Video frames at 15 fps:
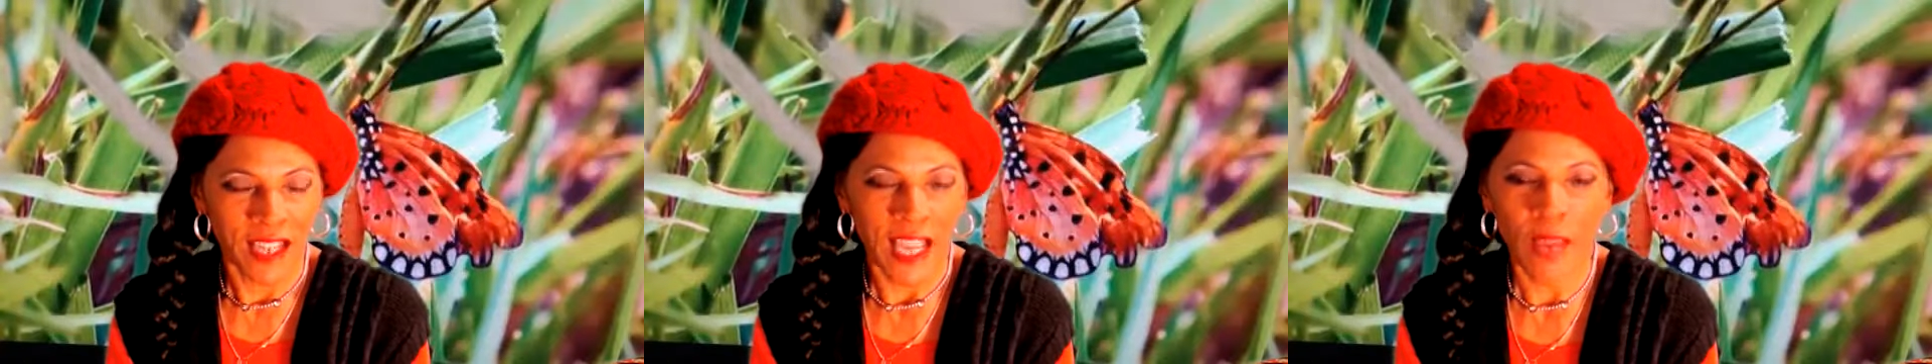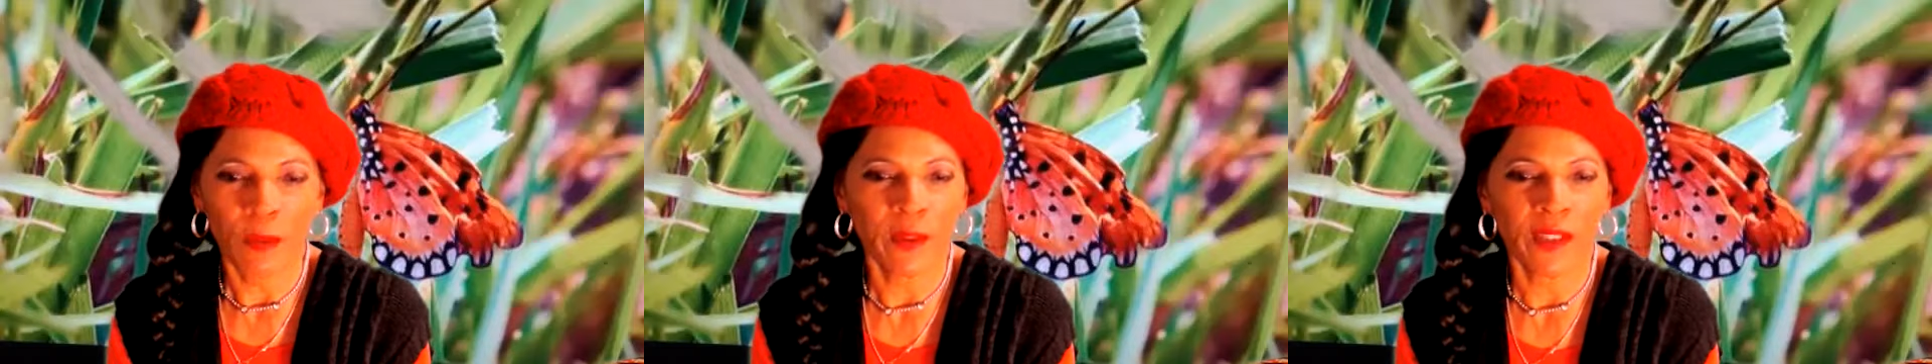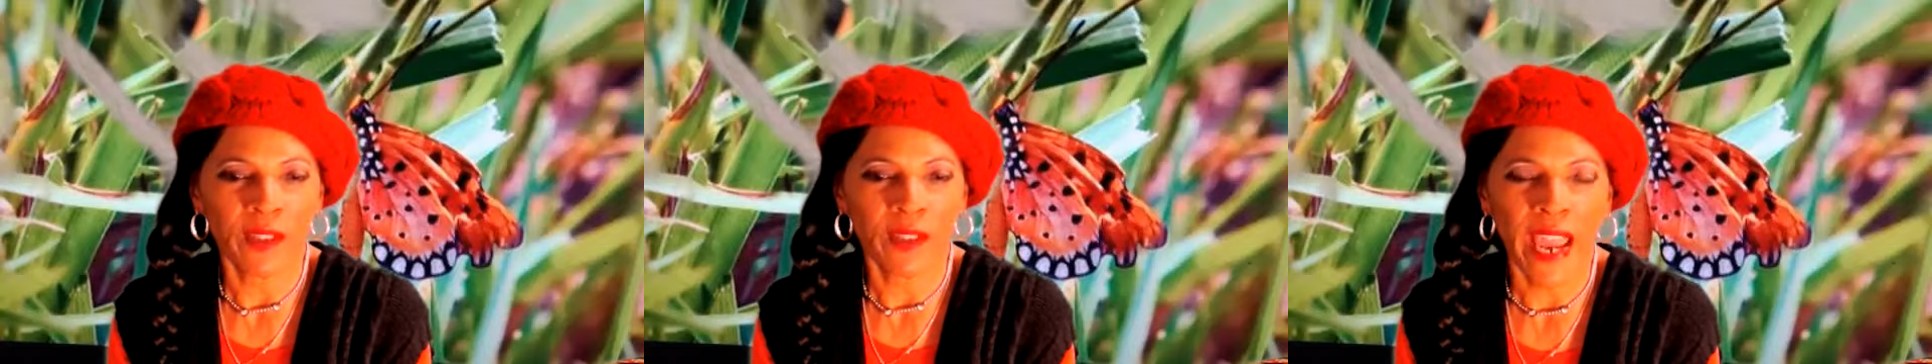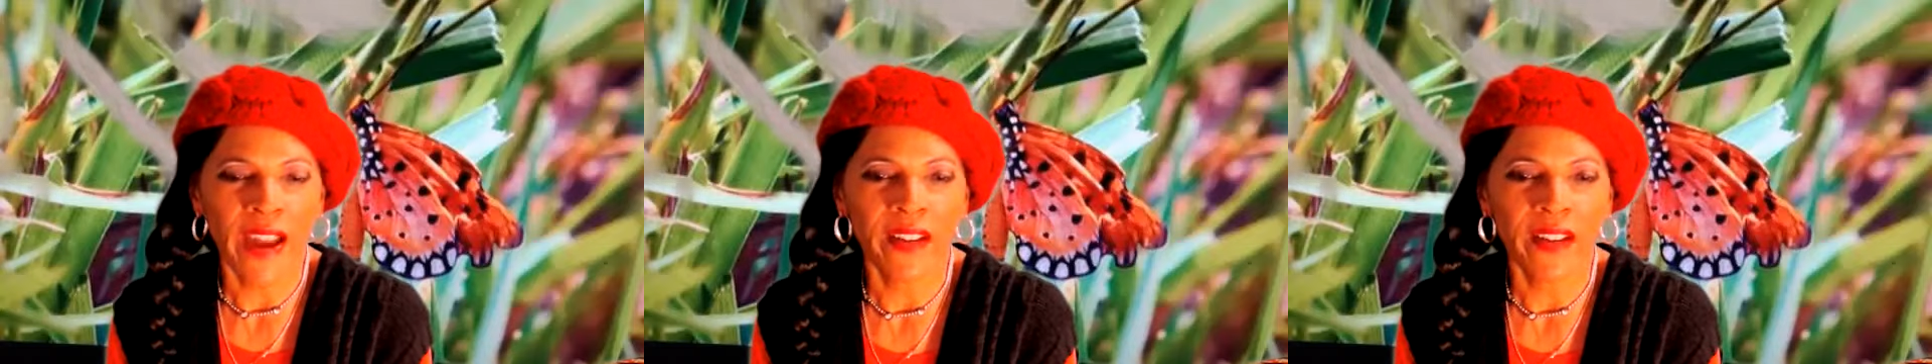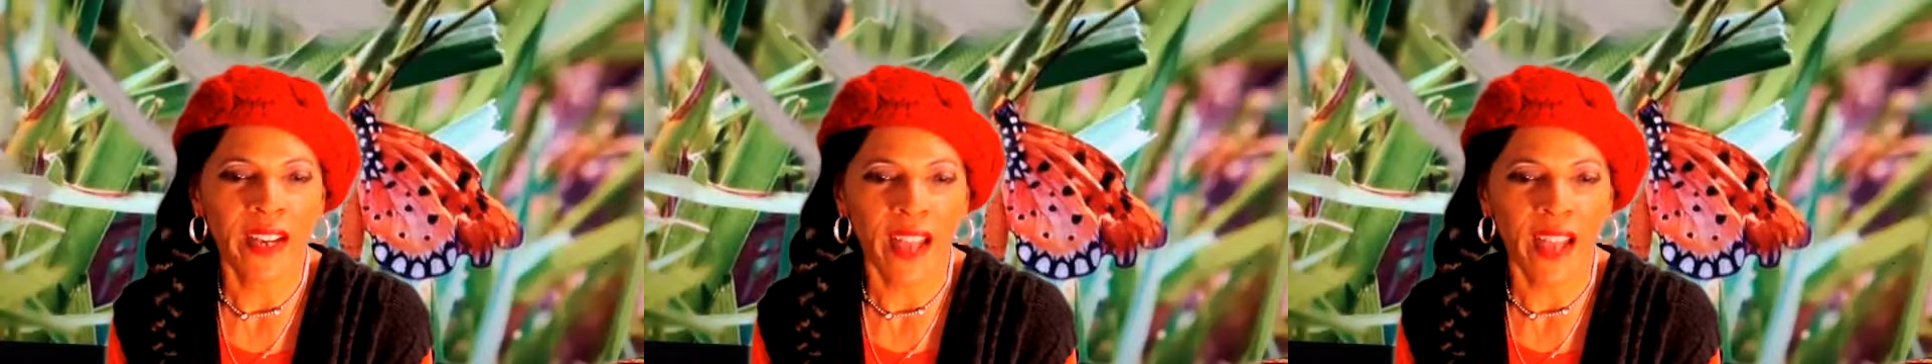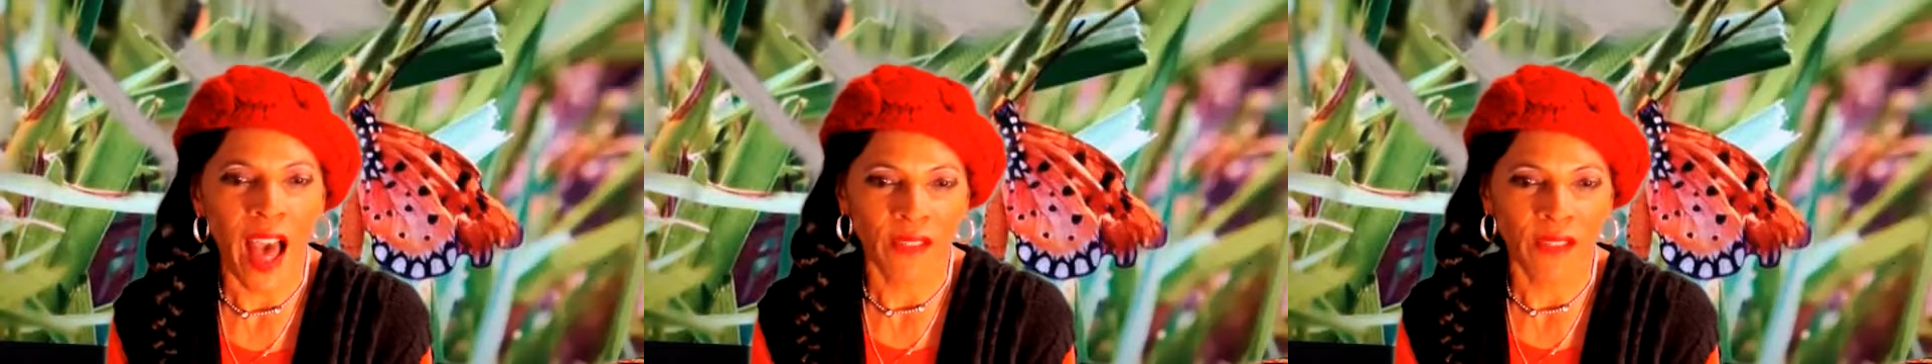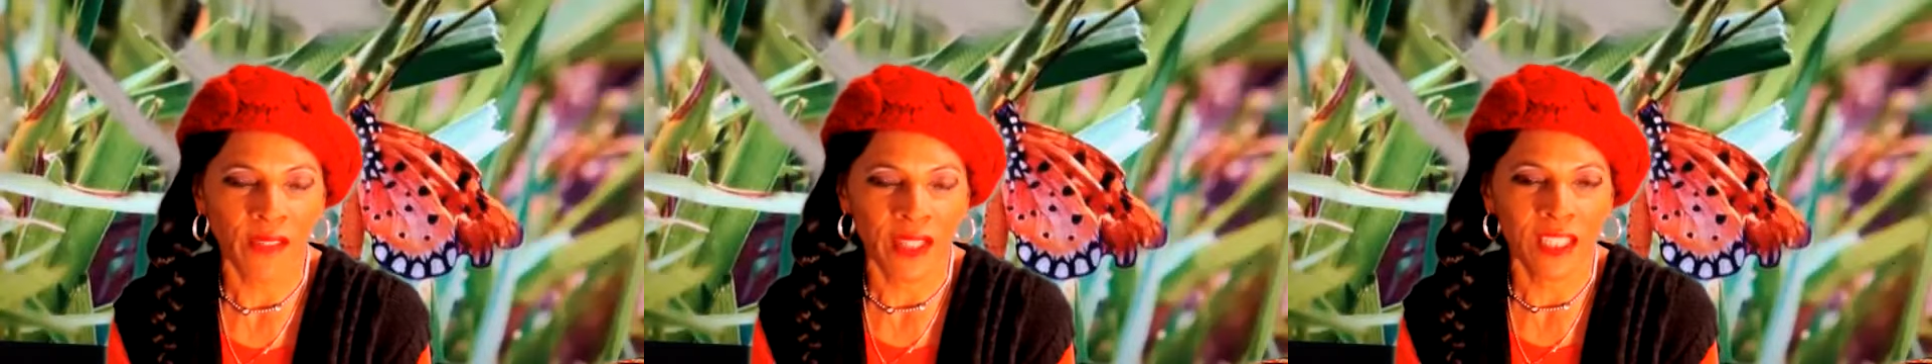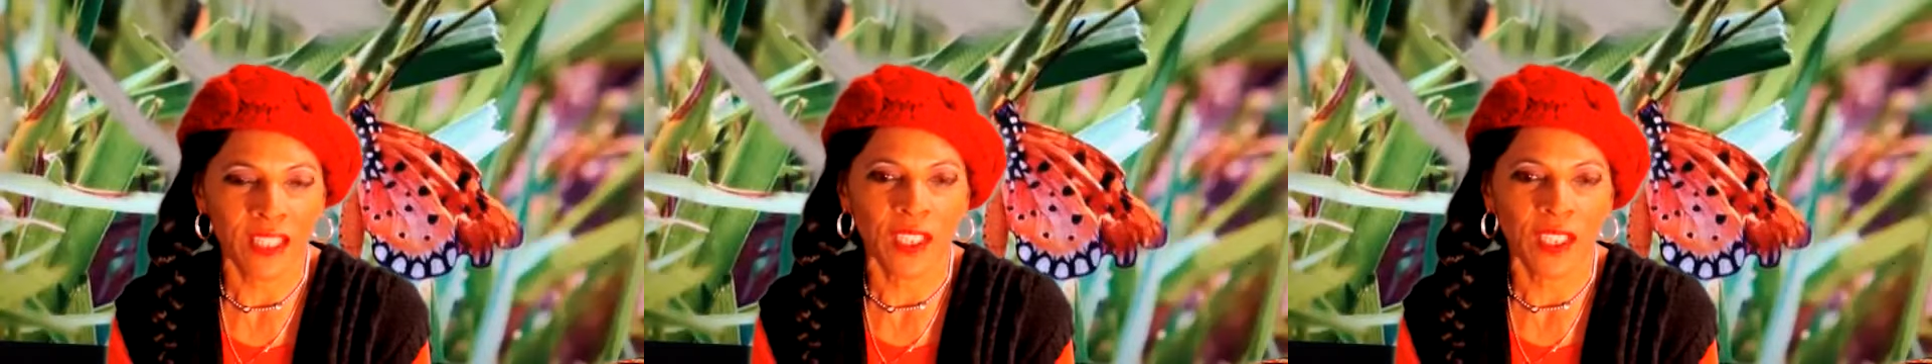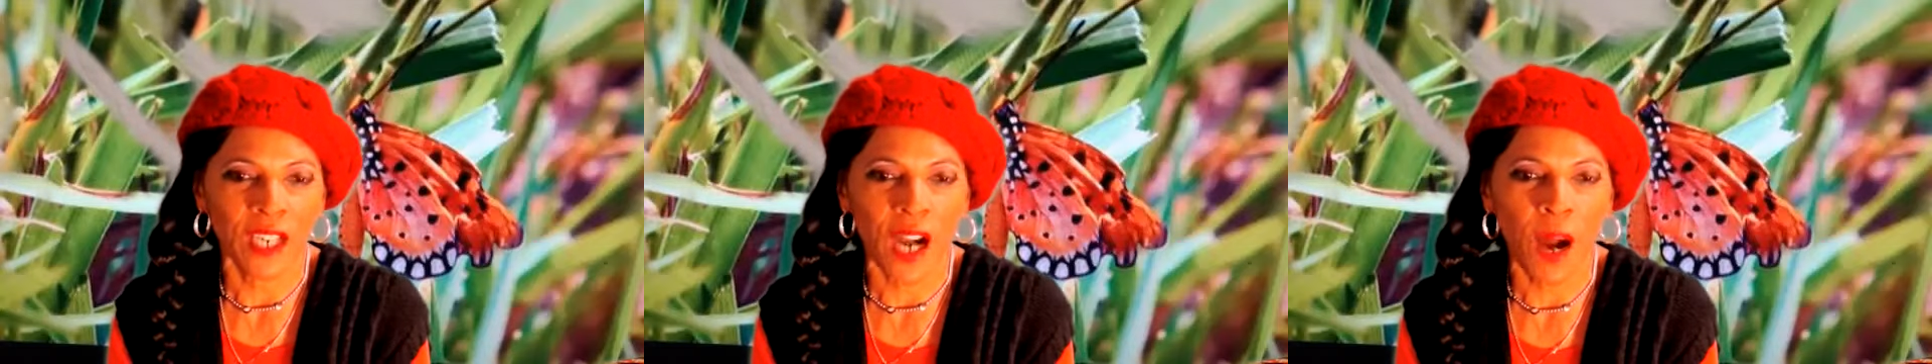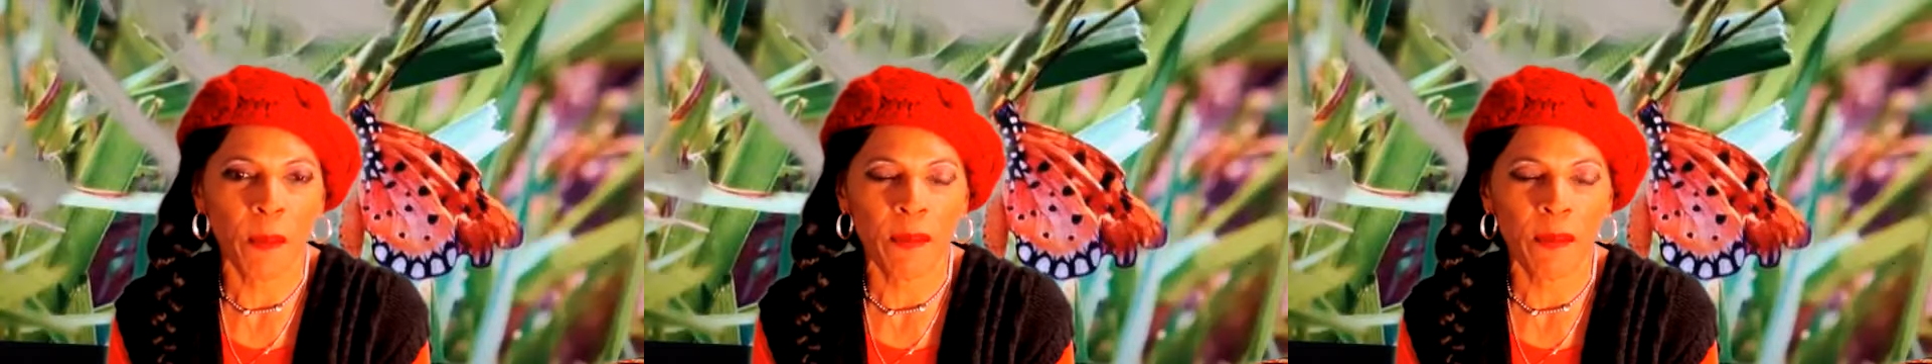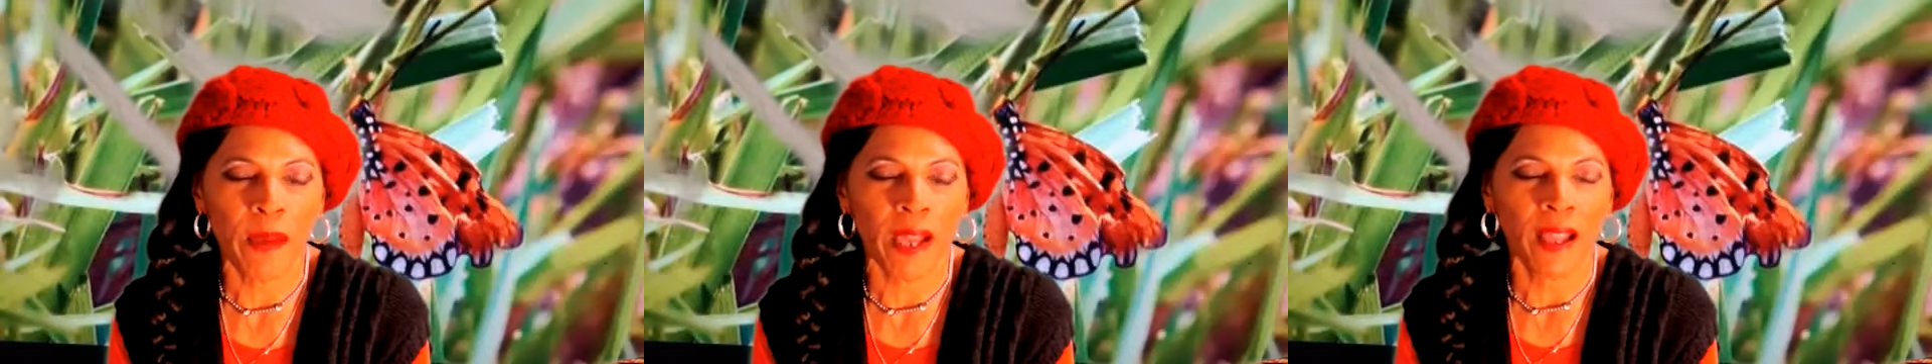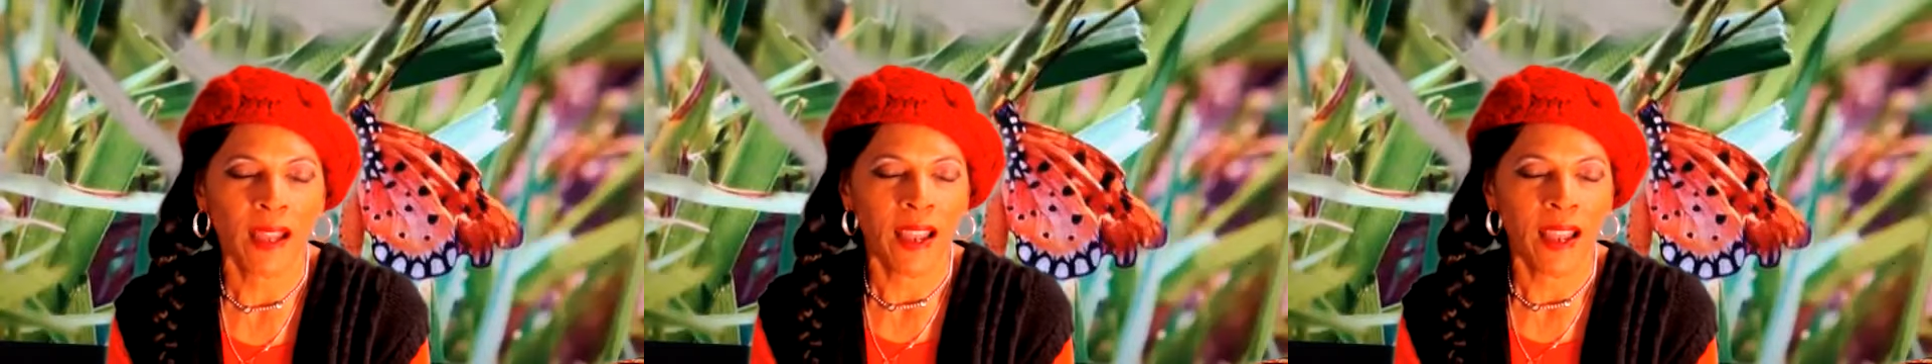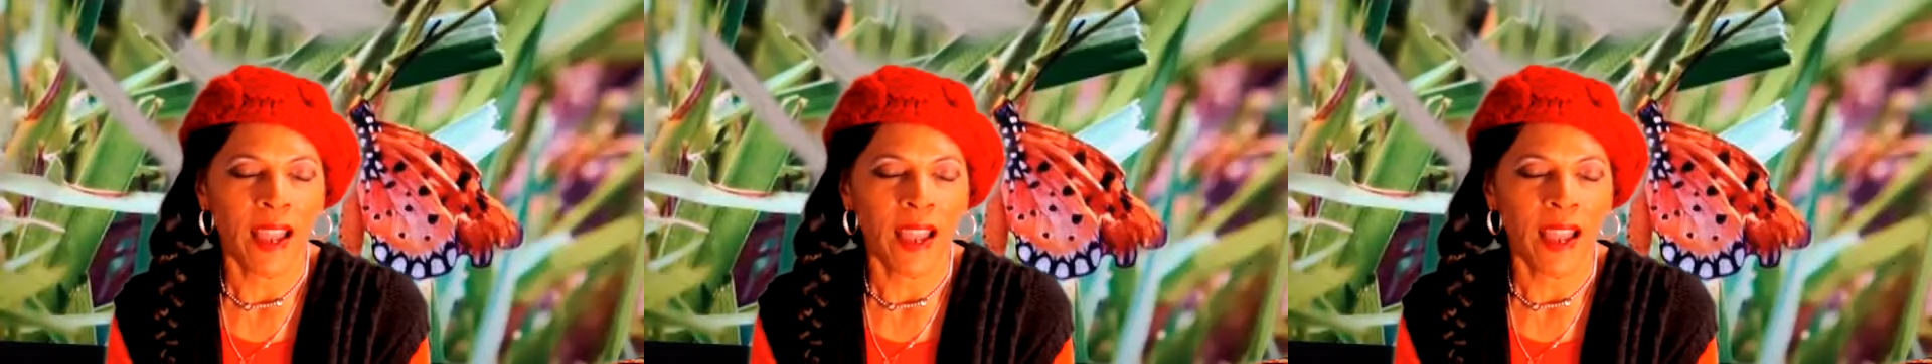It was airing live. And then she called me back.